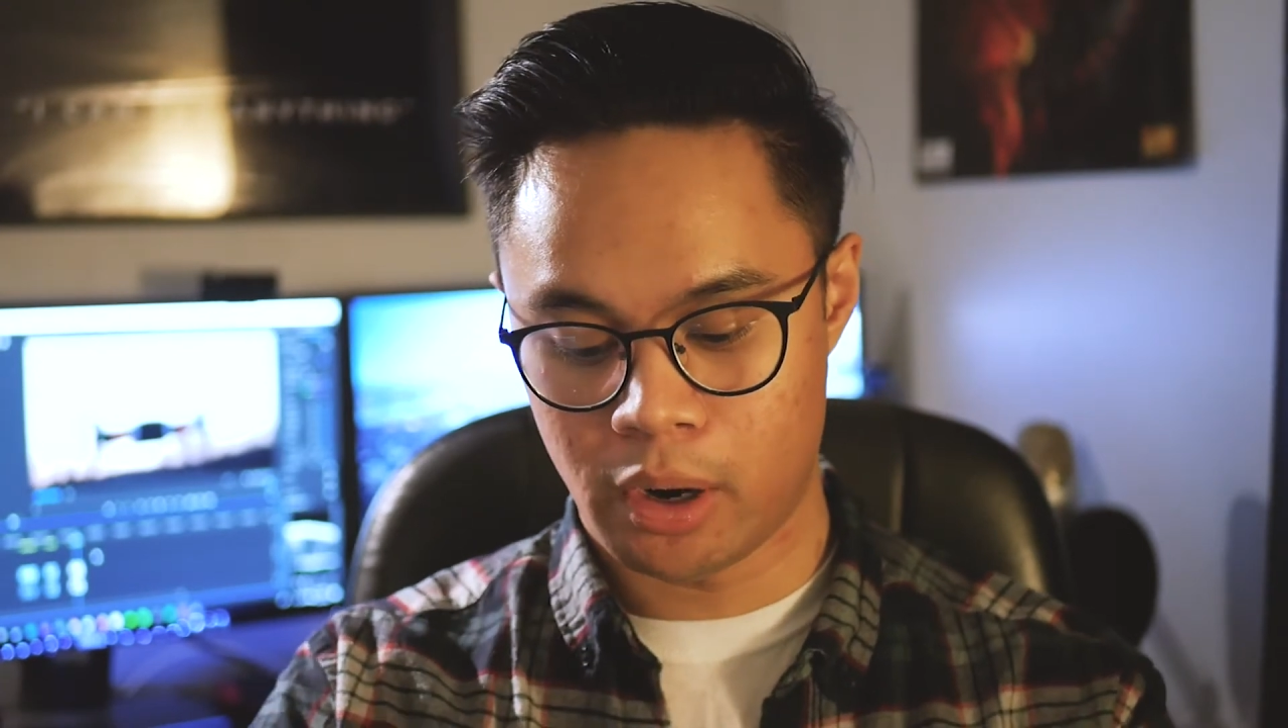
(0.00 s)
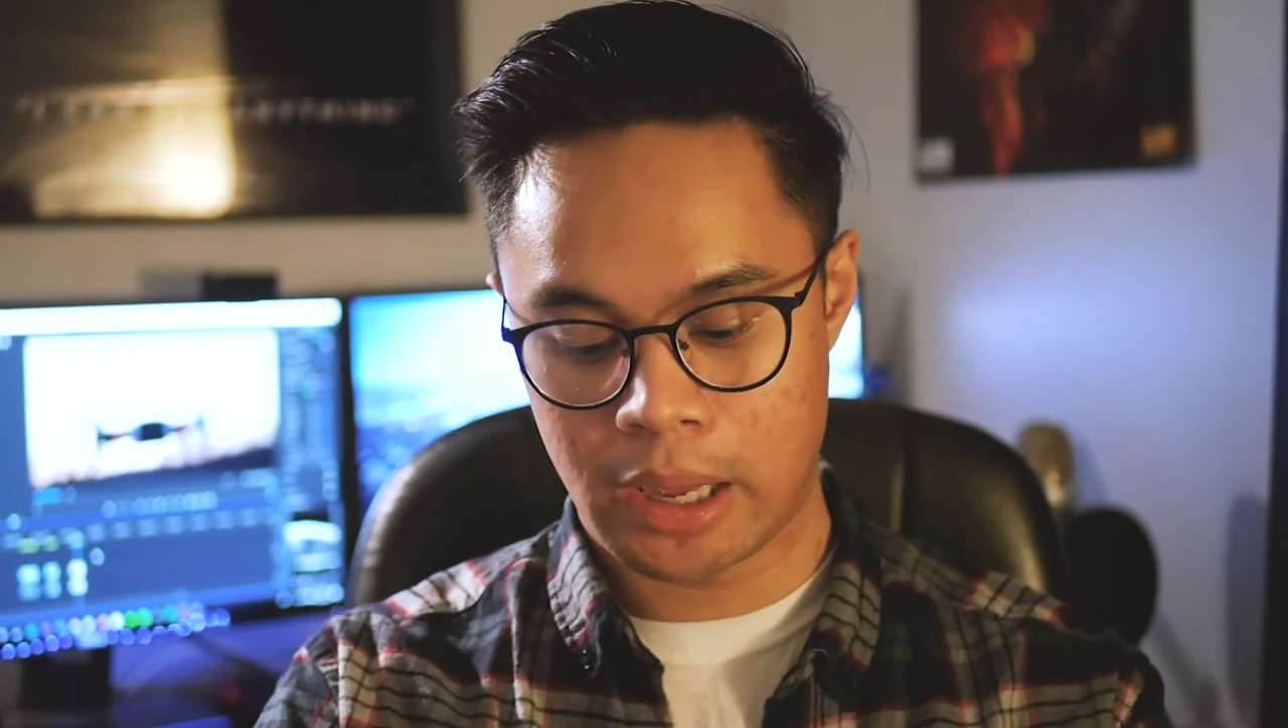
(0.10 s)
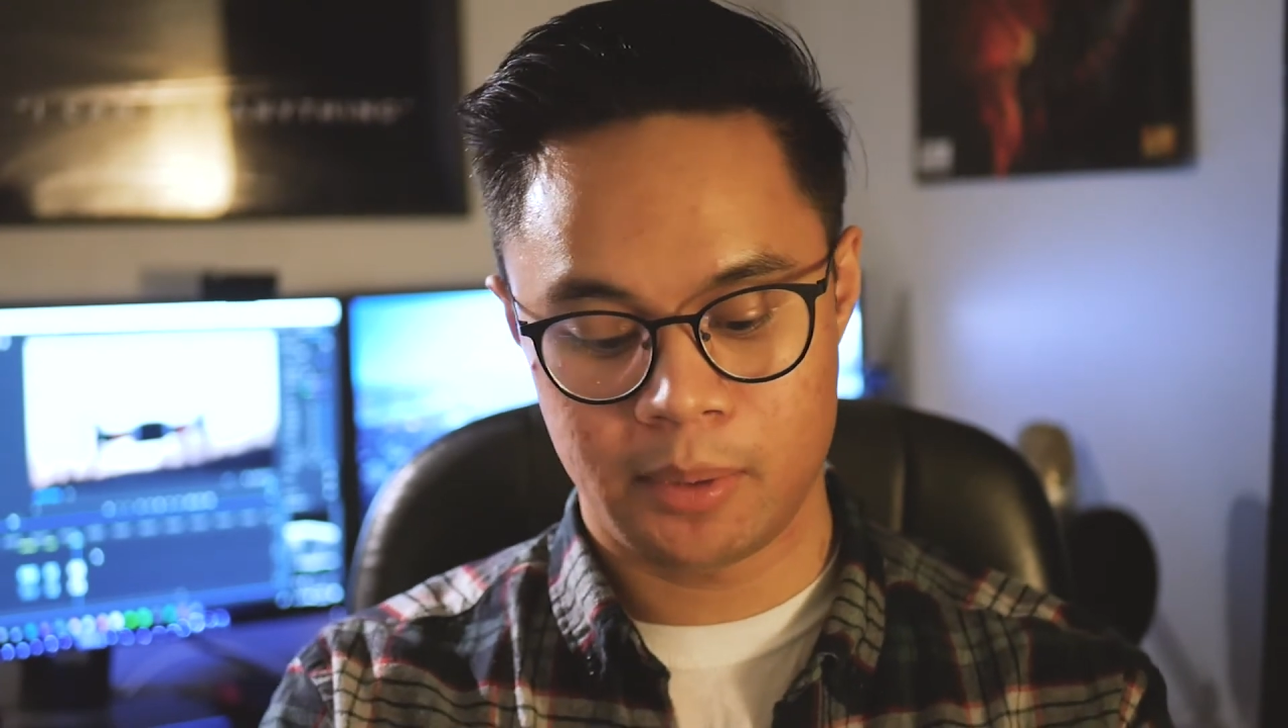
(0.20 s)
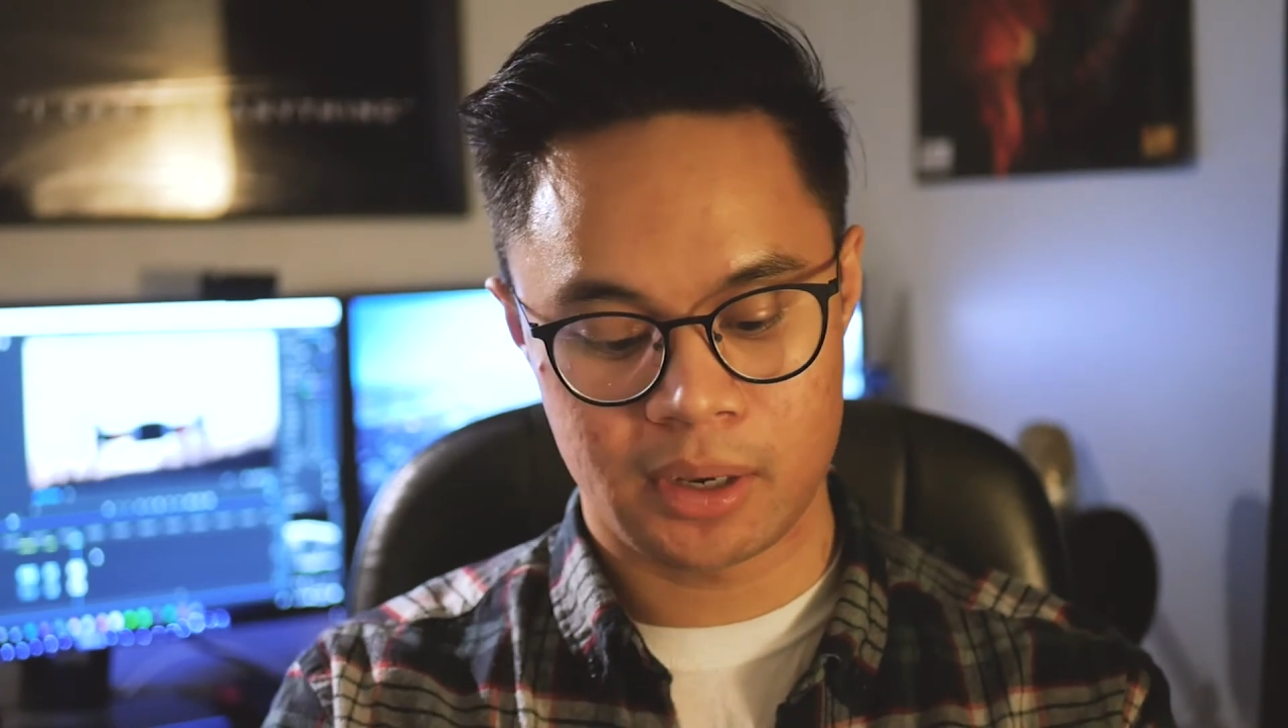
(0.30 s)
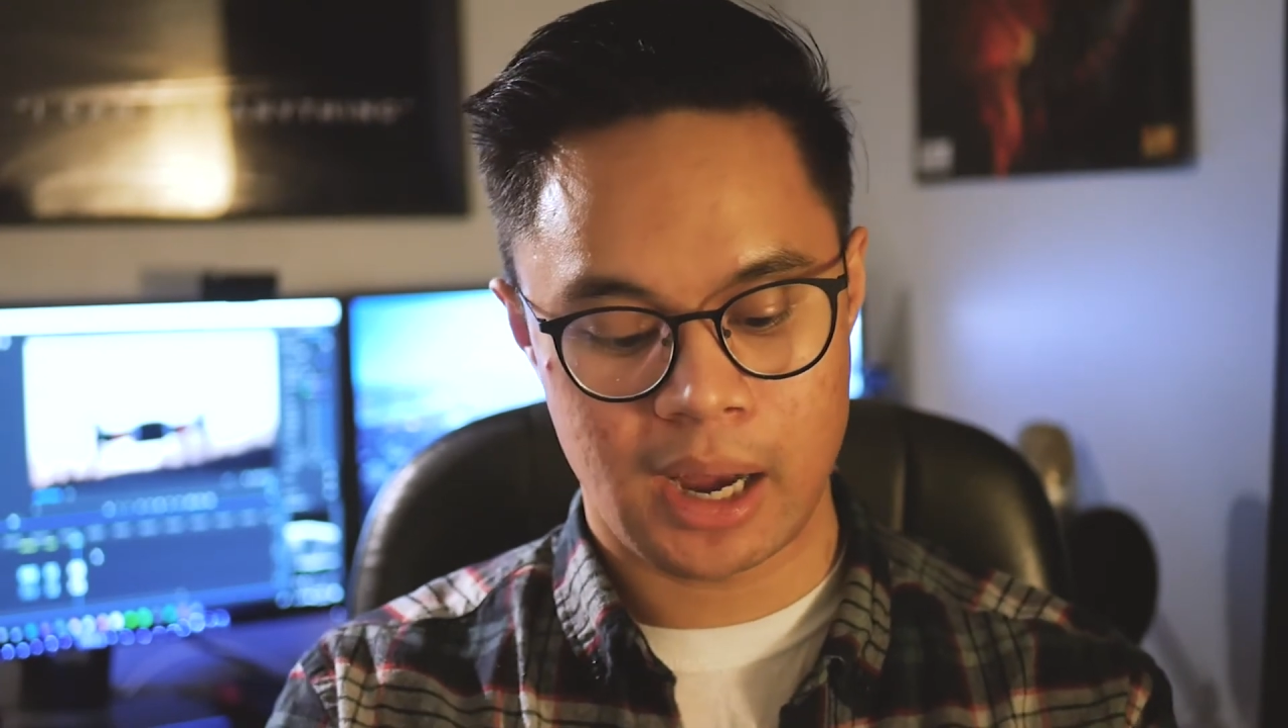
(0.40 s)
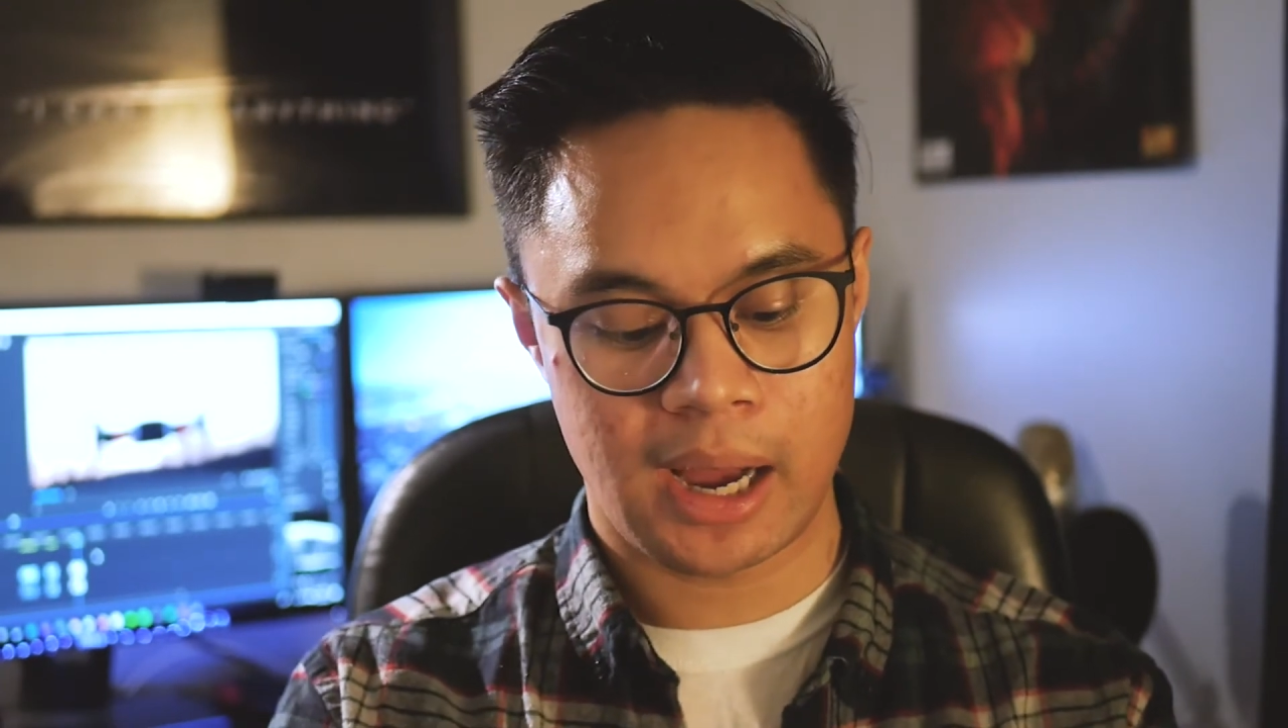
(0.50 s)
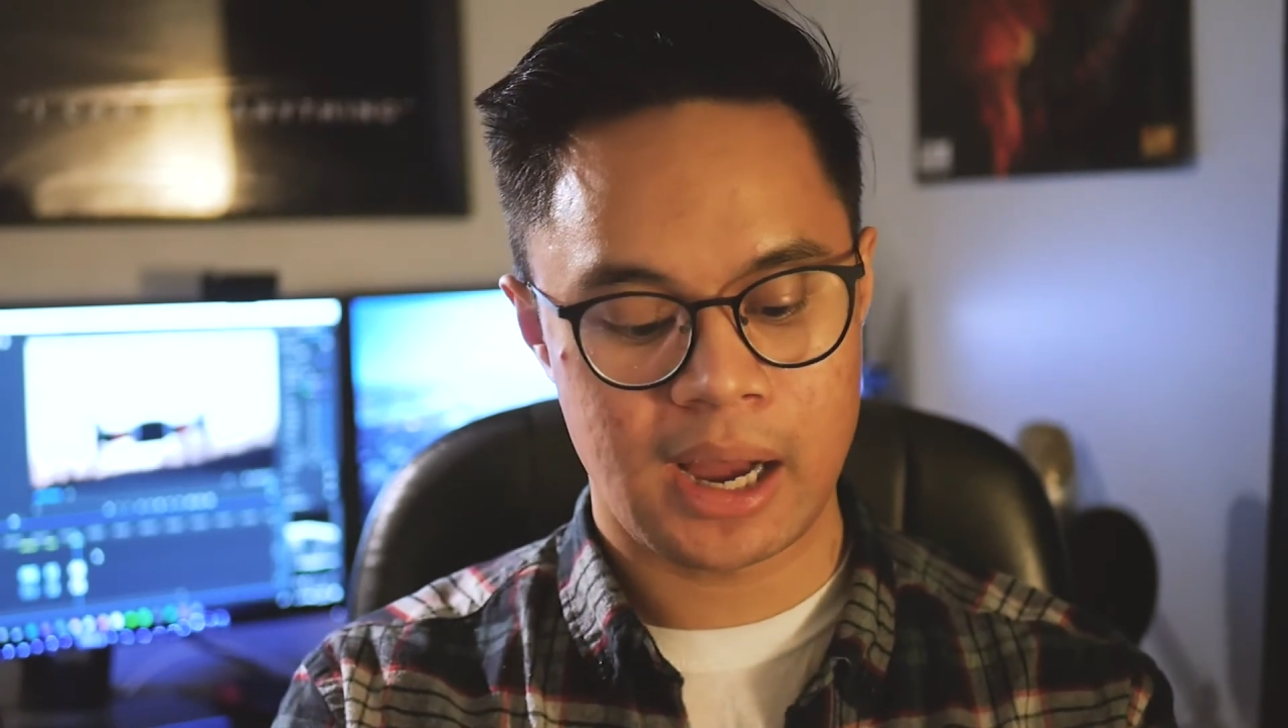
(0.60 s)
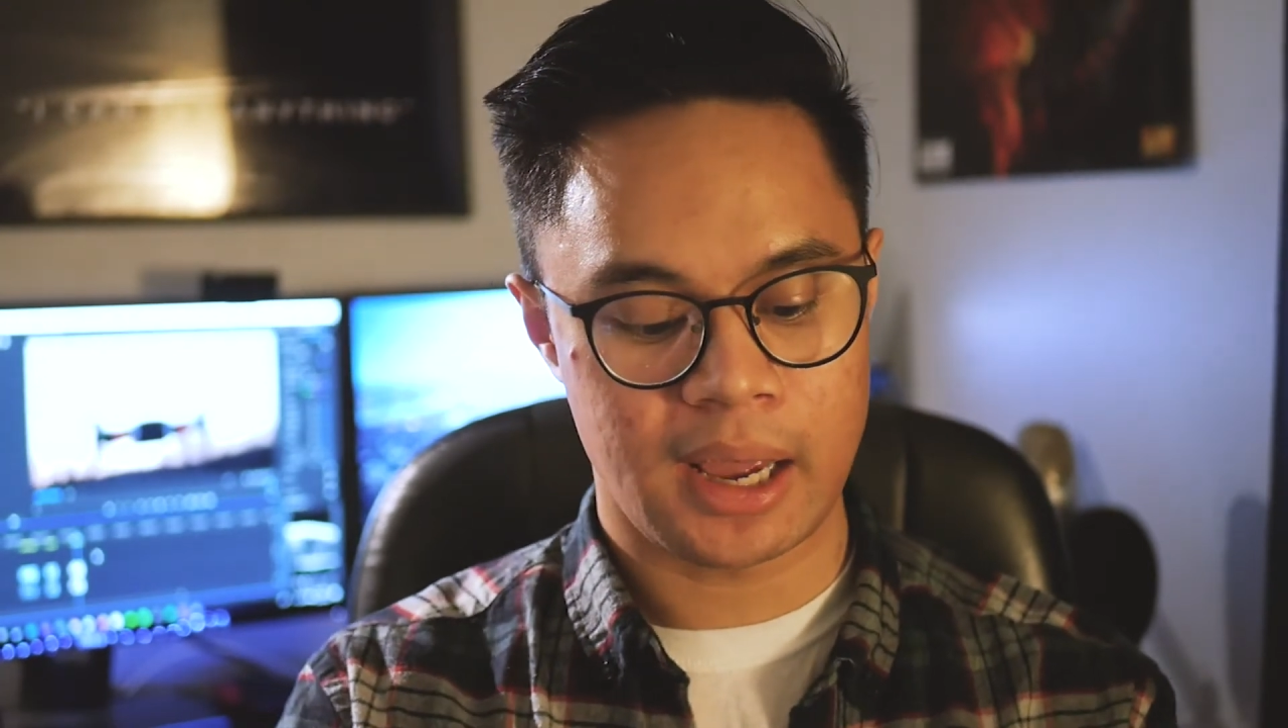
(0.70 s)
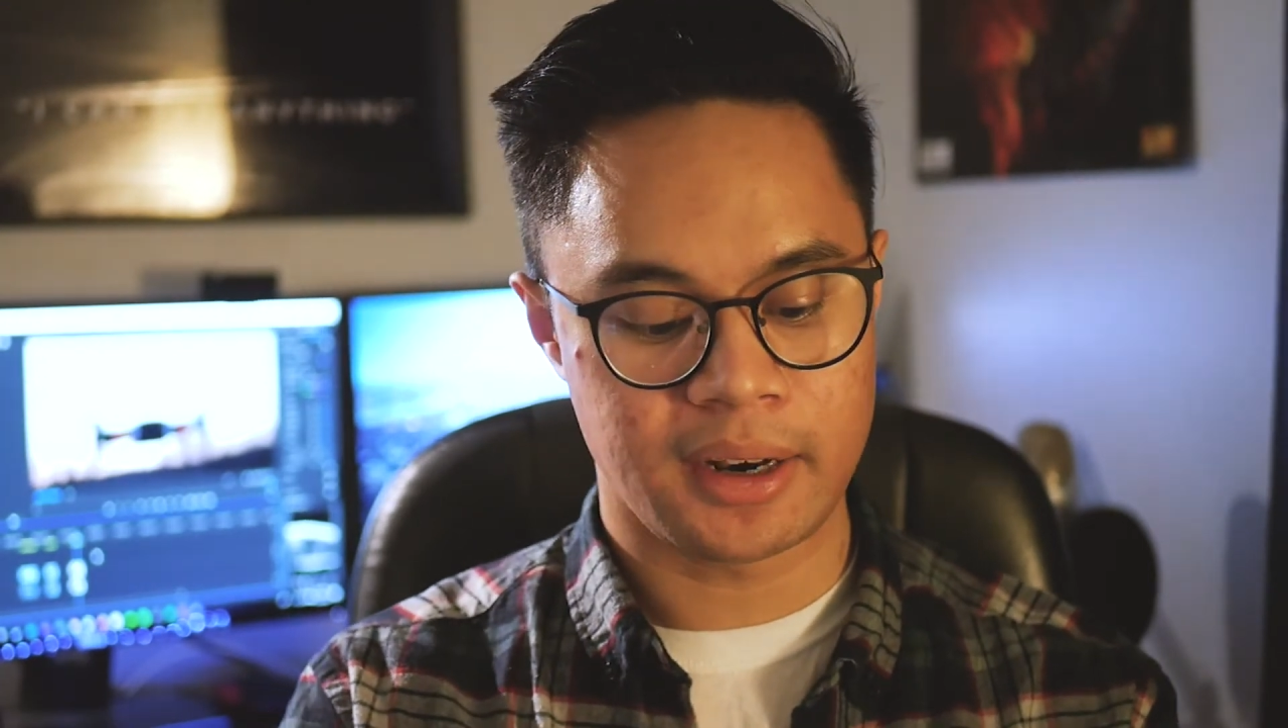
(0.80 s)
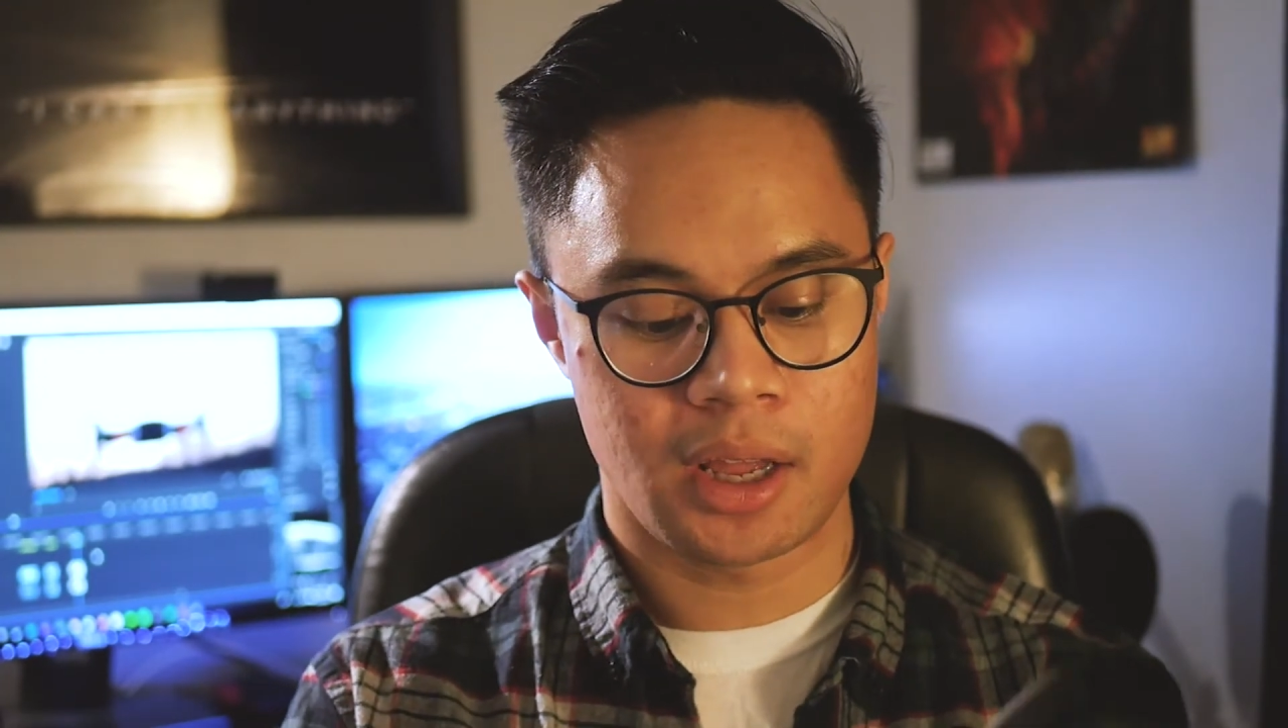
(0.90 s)
able to
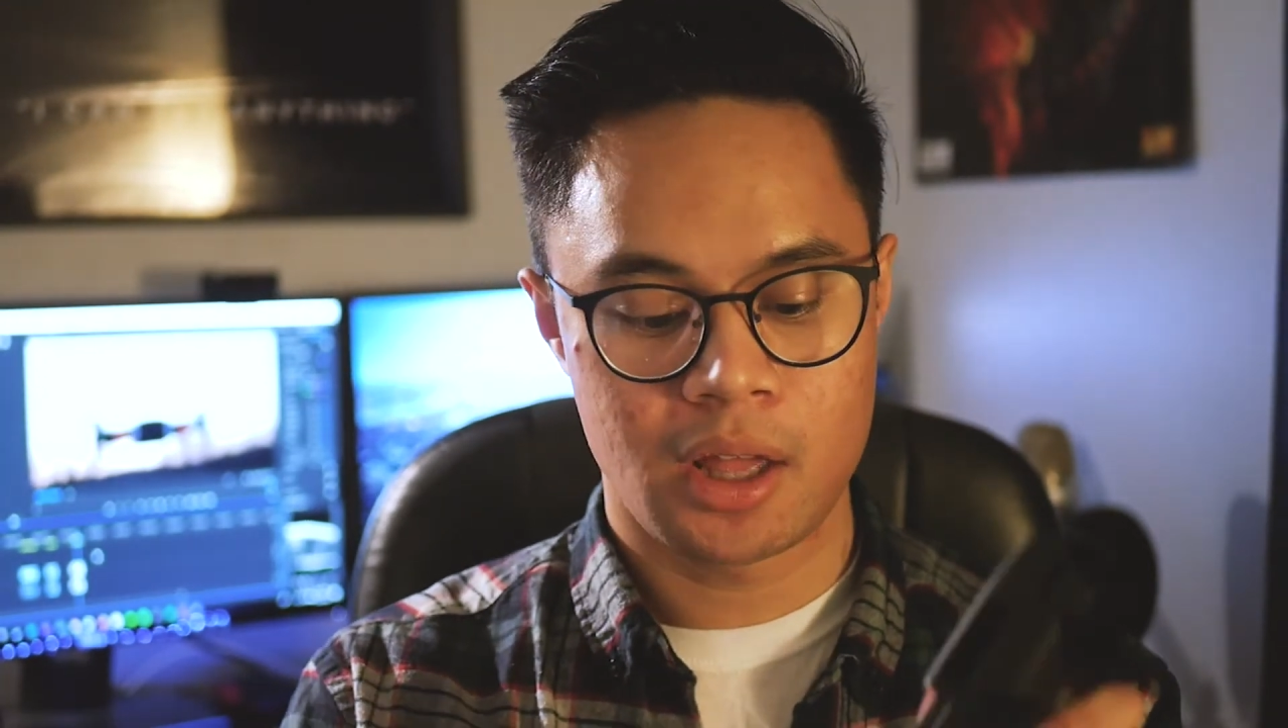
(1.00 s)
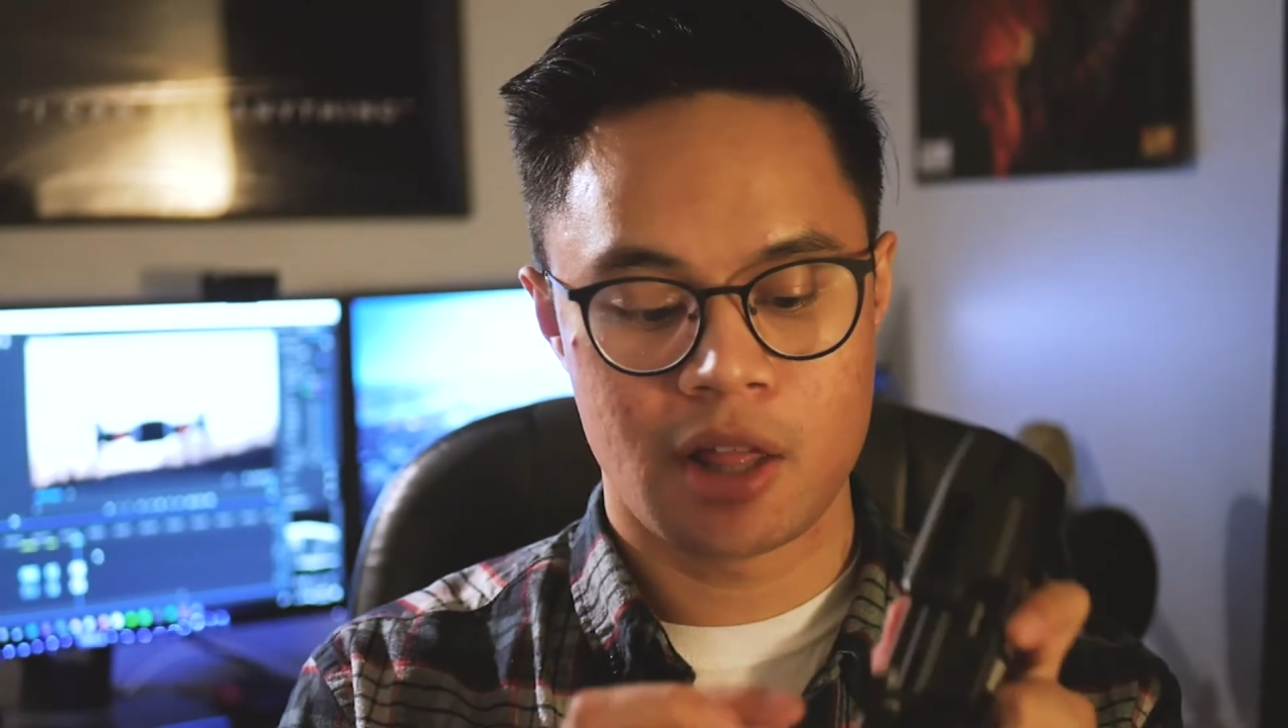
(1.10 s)
hide